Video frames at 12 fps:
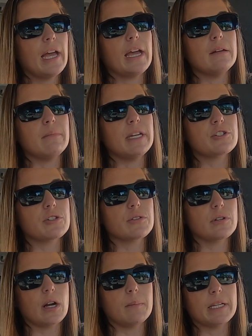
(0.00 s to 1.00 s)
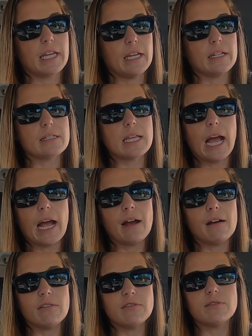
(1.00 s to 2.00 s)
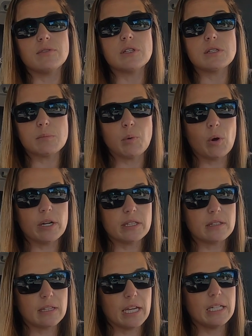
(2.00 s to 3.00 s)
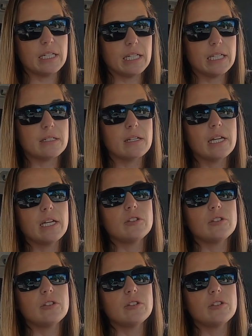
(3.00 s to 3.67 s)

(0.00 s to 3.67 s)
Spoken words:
and make sure that our mechanics have the support that they need